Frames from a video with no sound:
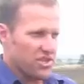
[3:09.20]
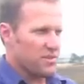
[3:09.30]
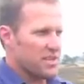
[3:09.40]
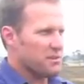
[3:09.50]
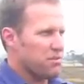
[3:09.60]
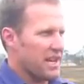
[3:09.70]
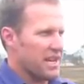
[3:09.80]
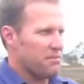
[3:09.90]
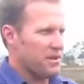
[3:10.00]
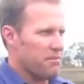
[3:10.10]
Just to
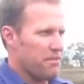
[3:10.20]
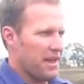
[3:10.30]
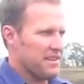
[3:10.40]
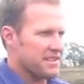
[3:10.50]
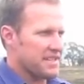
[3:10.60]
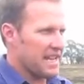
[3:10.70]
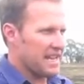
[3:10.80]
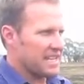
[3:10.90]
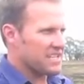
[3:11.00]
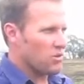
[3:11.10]
explain a bit about the set out
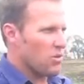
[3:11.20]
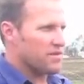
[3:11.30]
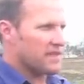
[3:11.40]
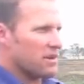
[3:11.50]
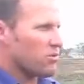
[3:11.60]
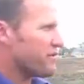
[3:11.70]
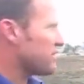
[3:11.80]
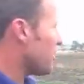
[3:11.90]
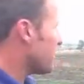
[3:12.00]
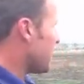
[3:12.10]
here, so what we've done, we've
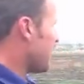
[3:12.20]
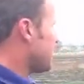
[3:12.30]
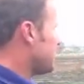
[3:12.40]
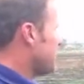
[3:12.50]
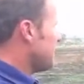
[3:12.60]
located